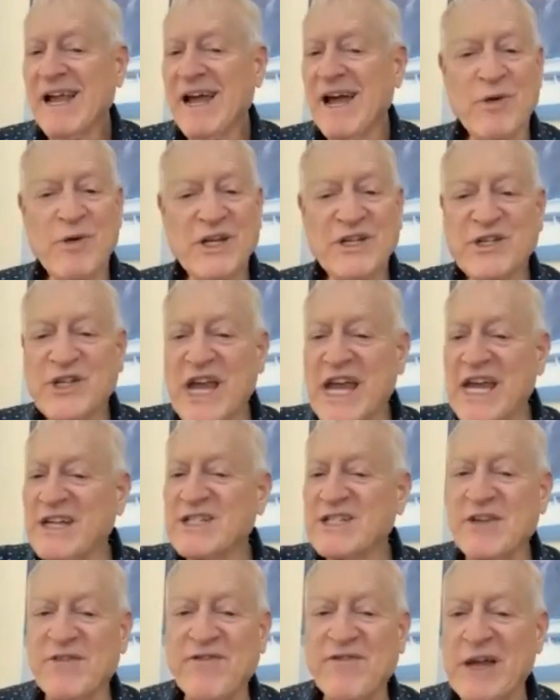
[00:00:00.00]
We
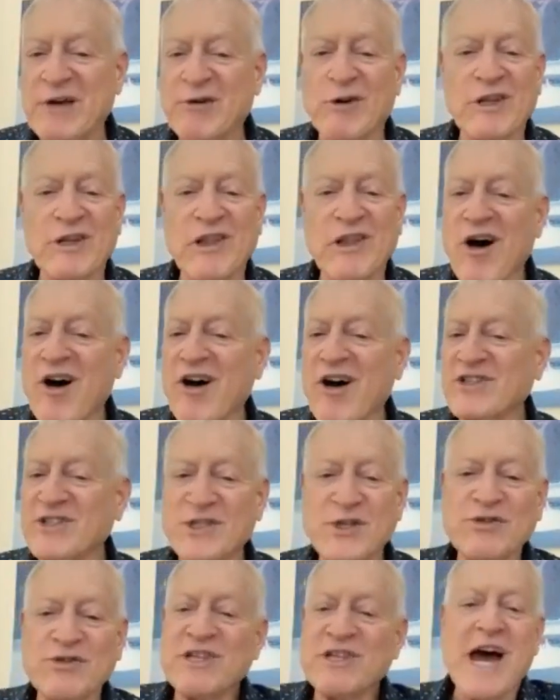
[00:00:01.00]
changed the federal law
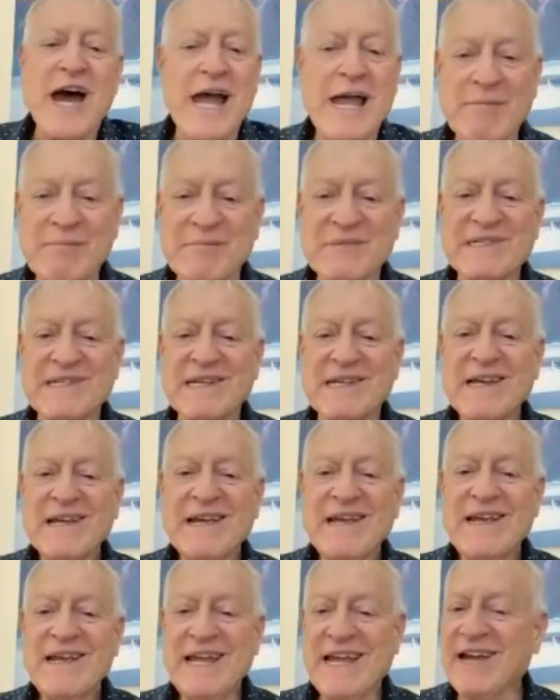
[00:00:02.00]
2 times
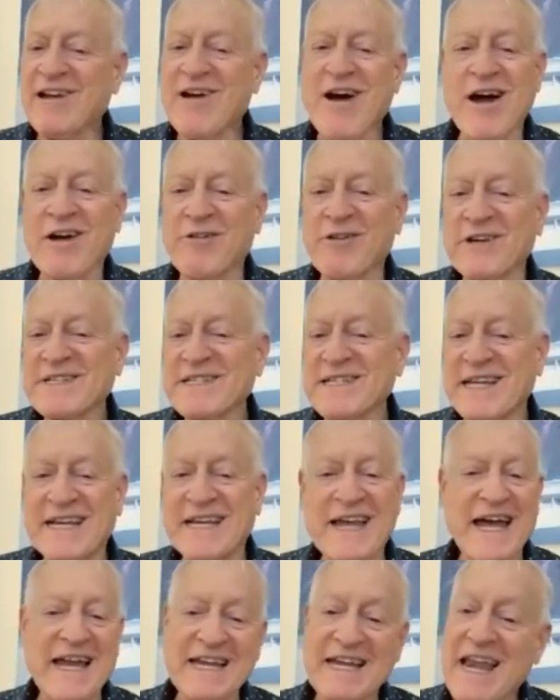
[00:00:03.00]
in Congress,
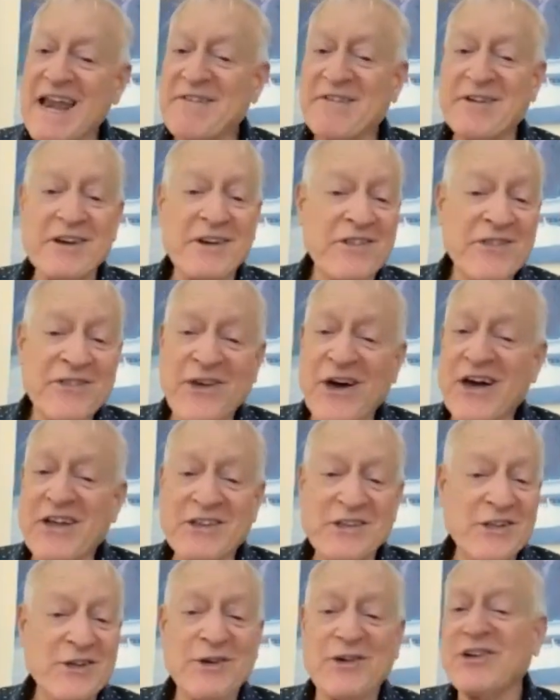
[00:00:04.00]
and I never
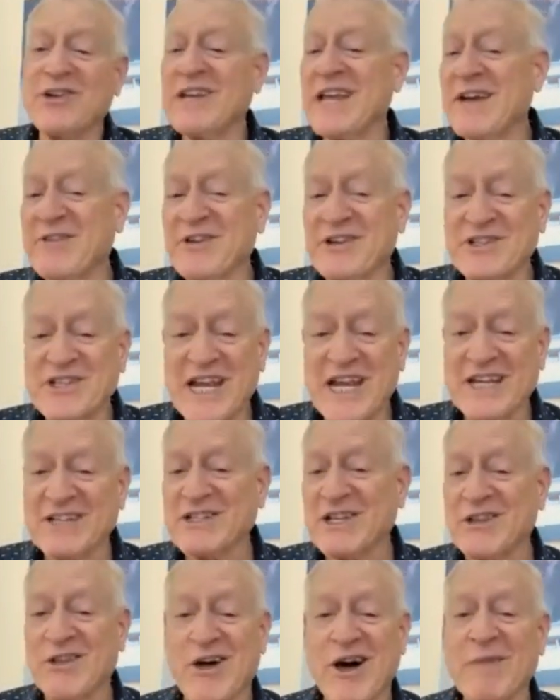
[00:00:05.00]
thought you could ever change
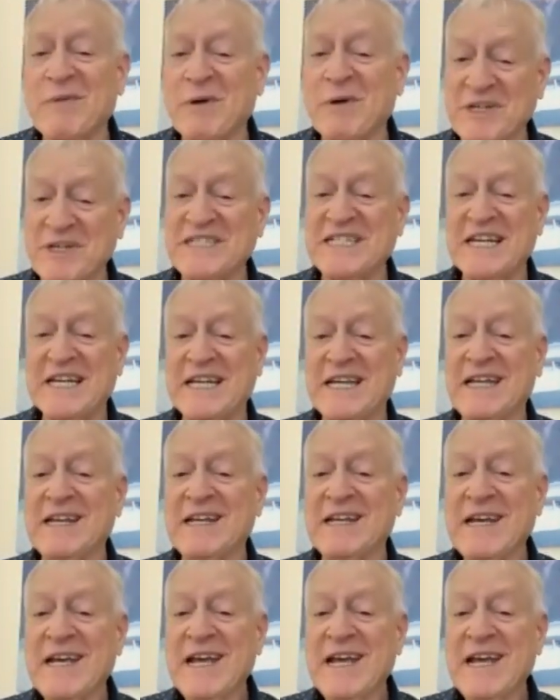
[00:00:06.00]
the law, but we did it.